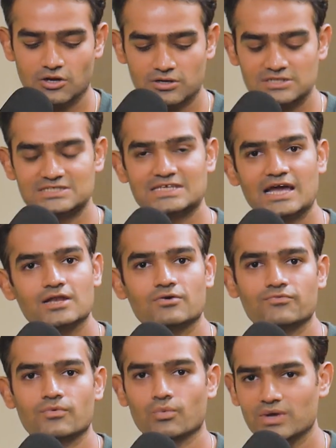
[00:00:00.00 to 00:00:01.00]
not a
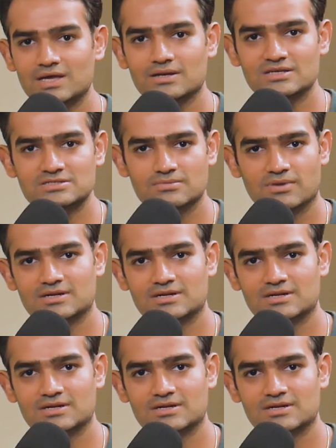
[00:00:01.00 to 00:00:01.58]
sign of weakness,